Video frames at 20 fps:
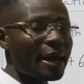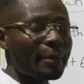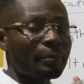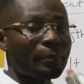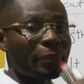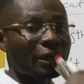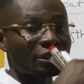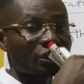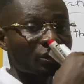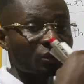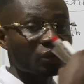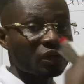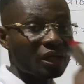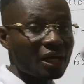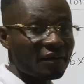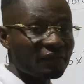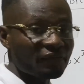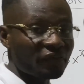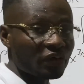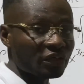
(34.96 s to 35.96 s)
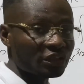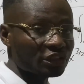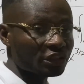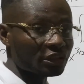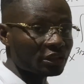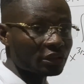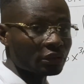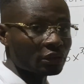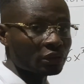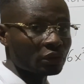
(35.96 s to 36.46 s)
a particular
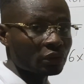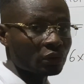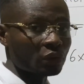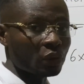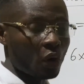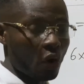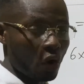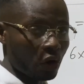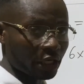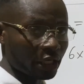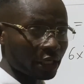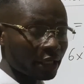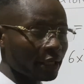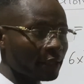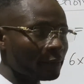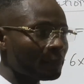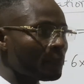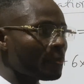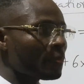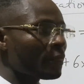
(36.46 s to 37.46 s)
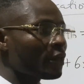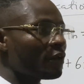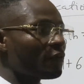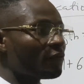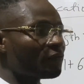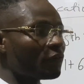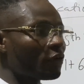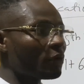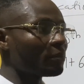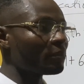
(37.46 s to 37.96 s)
function, okay,
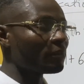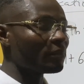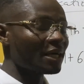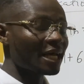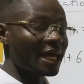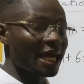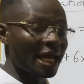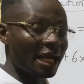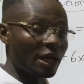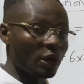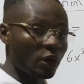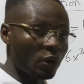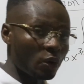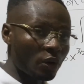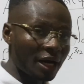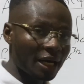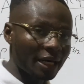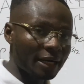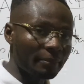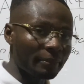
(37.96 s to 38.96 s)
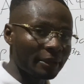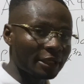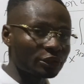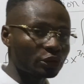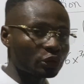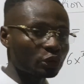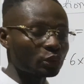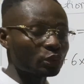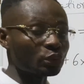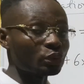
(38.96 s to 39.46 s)
from a lower
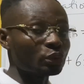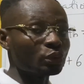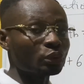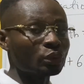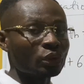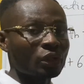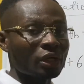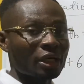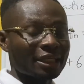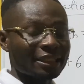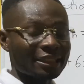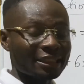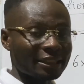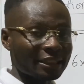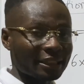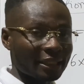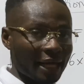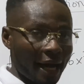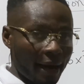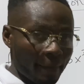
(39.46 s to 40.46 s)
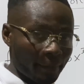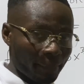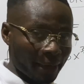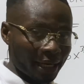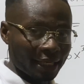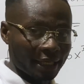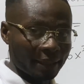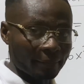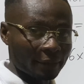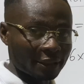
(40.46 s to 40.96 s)
limit to the upper
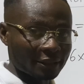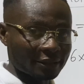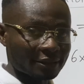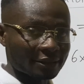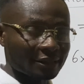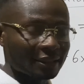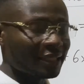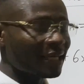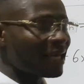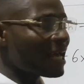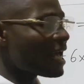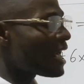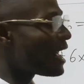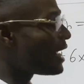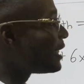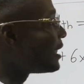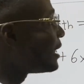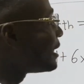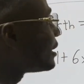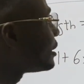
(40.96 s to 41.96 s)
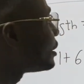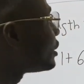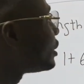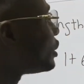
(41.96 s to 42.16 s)
limit. And then